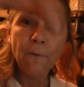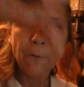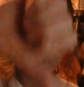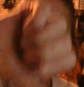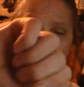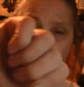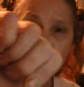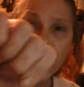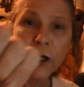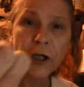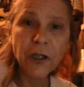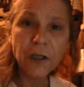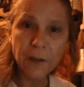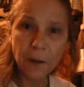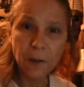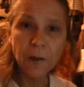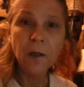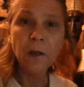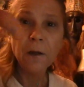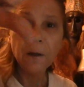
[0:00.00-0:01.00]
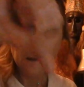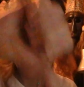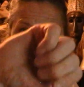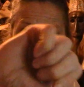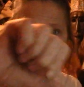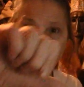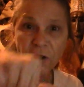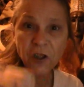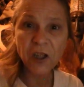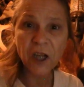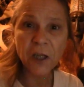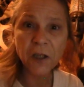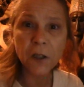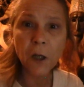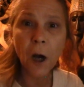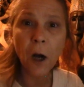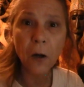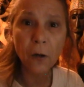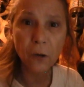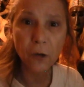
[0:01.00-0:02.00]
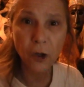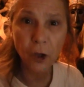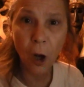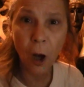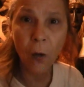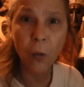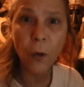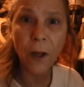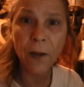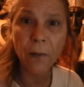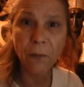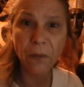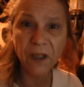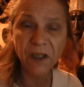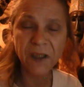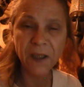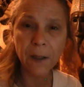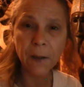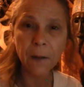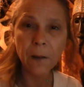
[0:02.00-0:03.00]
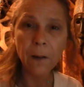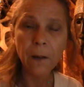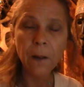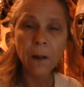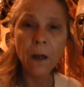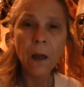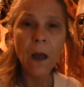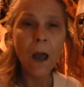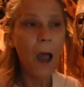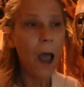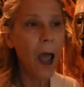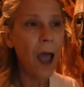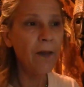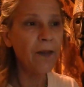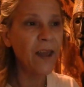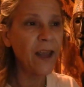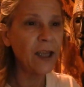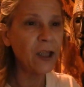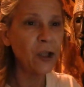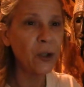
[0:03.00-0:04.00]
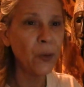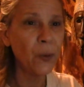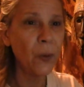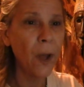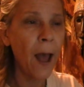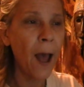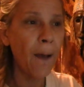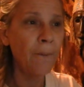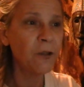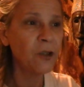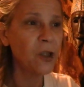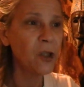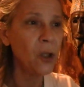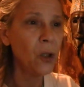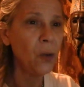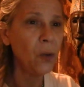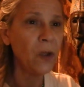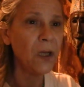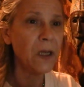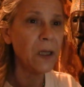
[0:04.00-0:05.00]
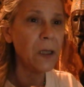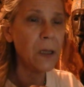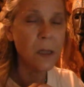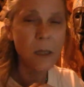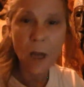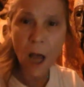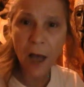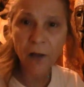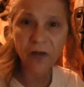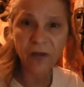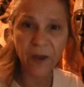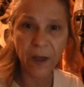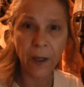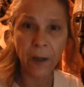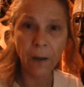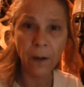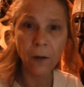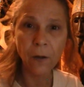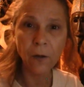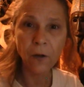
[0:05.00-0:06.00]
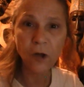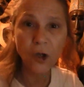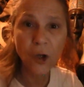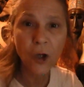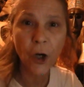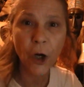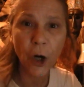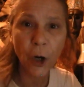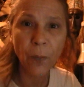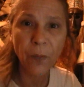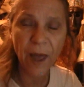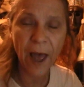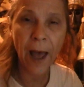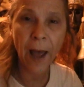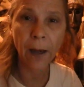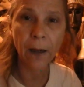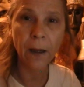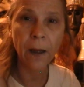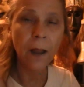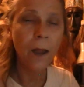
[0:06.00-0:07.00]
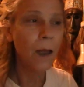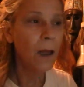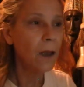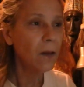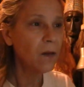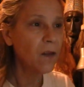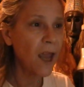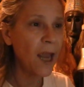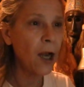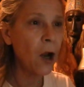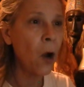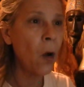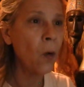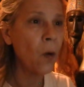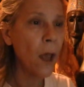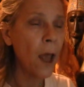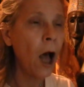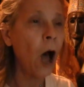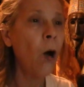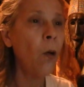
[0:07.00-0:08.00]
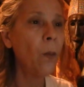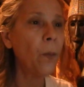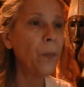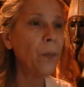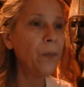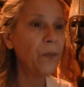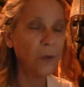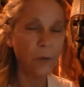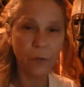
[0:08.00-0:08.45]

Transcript: for years. Ever since Uncle John went missing. And they do absolutely nothing to curb that. They don't help